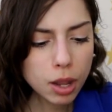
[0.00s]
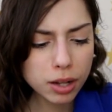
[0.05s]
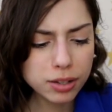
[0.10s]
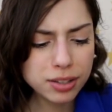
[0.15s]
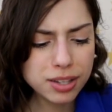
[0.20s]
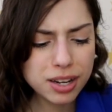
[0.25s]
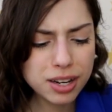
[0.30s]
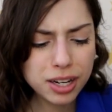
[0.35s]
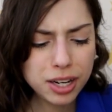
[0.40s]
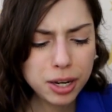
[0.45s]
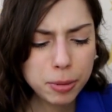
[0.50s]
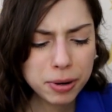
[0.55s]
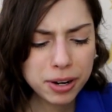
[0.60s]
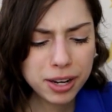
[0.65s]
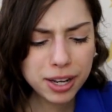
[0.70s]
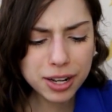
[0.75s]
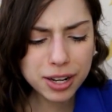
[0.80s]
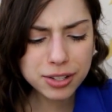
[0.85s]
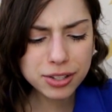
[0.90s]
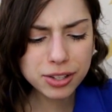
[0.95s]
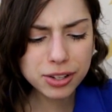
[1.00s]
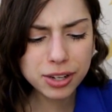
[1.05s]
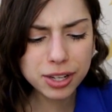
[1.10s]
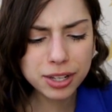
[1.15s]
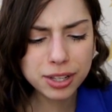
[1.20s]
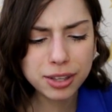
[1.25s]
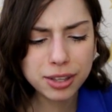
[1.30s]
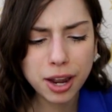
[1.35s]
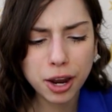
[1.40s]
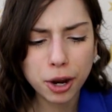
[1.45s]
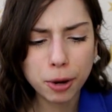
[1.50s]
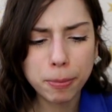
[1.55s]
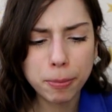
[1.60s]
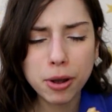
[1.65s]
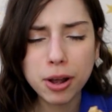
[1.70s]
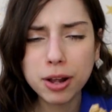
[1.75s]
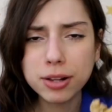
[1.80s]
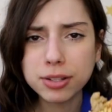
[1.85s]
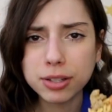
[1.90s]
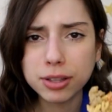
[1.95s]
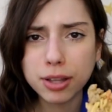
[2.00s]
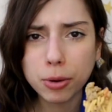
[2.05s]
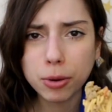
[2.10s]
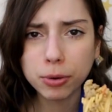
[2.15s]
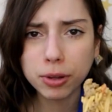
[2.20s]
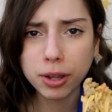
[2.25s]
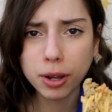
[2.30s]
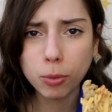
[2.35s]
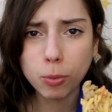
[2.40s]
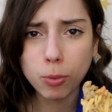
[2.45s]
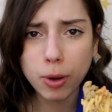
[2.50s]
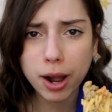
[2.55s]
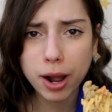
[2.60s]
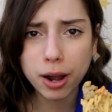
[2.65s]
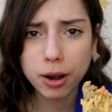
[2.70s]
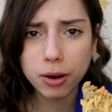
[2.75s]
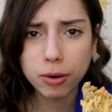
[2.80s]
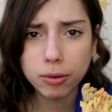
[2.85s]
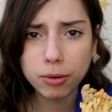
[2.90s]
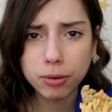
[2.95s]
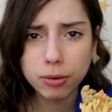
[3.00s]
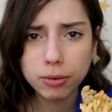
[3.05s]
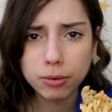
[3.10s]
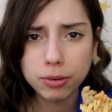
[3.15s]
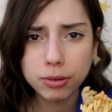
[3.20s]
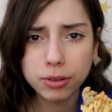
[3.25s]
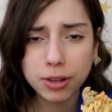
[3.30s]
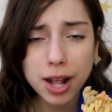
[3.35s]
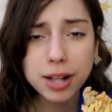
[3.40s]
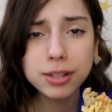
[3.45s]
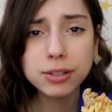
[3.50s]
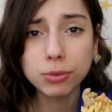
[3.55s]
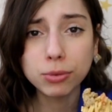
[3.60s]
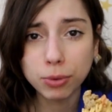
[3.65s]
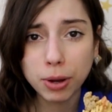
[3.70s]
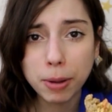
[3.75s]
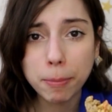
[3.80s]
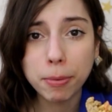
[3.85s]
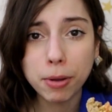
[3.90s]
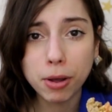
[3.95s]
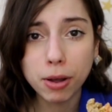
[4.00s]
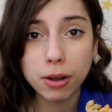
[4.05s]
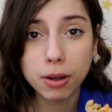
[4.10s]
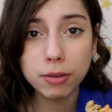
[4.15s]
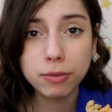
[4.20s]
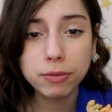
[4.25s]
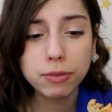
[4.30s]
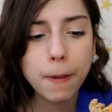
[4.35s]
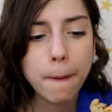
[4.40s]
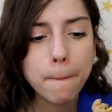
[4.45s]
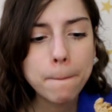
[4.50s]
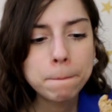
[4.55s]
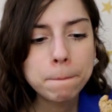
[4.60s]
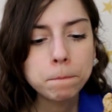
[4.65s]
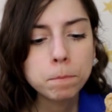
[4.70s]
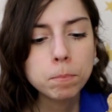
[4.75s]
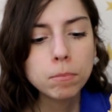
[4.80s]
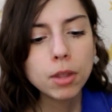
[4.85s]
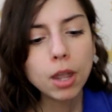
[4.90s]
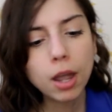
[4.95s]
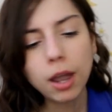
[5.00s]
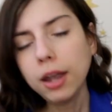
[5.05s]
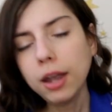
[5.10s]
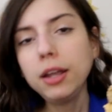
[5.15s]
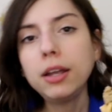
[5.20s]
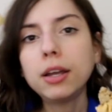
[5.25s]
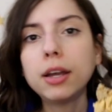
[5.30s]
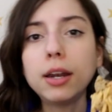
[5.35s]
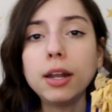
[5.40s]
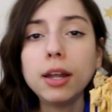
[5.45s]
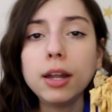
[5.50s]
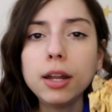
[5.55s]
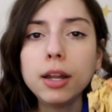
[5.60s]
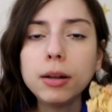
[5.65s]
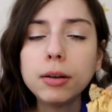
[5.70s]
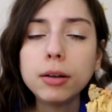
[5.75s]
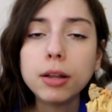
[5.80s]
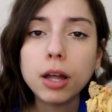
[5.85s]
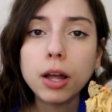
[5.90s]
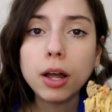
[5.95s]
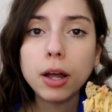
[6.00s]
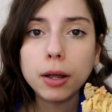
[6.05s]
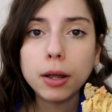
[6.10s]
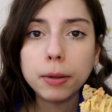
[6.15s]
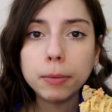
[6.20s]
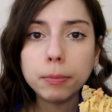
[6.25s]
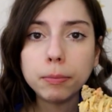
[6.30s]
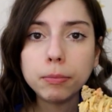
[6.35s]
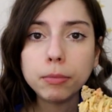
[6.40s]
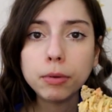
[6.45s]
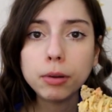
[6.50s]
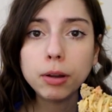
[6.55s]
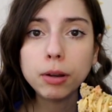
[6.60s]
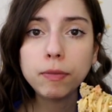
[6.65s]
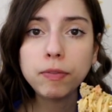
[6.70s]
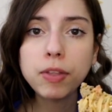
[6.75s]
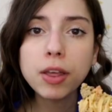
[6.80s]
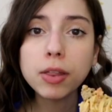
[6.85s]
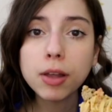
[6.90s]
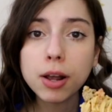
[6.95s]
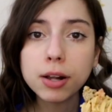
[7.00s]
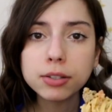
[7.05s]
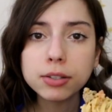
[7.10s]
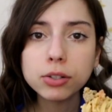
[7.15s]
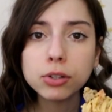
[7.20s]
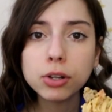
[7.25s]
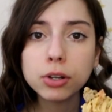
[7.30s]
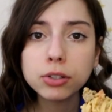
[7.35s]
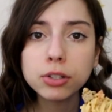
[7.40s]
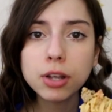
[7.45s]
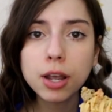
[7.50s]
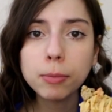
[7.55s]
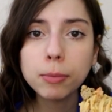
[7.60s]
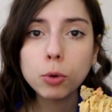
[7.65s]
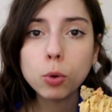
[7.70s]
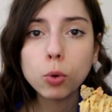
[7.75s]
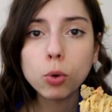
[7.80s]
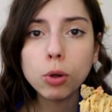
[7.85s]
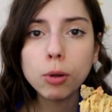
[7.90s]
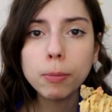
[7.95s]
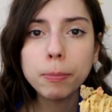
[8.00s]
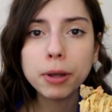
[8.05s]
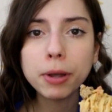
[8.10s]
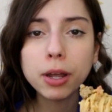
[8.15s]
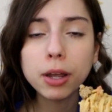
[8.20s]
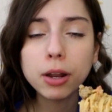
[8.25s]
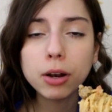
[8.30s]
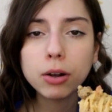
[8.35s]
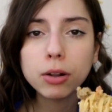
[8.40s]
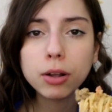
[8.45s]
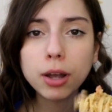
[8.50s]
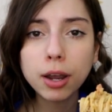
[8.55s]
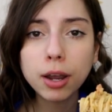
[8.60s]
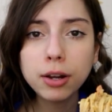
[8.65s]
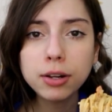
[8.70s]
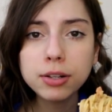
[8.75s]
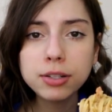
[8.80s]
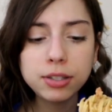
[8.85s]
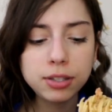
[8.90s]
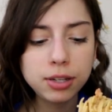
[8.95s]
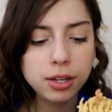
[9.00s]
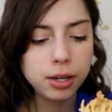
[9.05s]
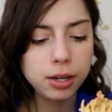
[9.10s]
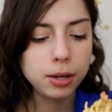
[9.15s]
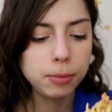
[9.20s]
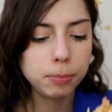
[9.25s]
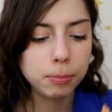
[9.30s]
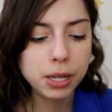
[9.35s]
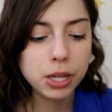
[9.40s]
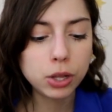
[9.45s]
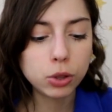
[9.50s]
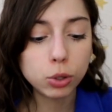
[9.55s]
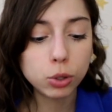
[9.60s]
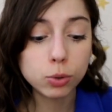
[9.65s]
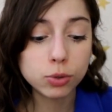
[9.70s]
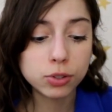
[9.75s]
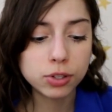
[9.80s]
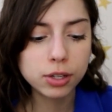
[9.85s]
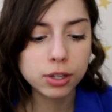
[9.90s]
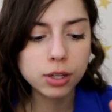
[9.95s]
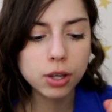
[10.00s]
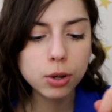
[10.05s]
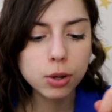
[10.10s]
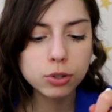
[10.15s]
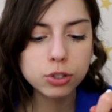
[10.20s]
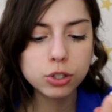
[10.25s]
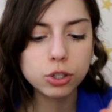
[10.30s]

Did anybody else look at the AirPods and they were like, wow, that's a ripoff? I get it. If they last a long time, cool, but I could see me losing those.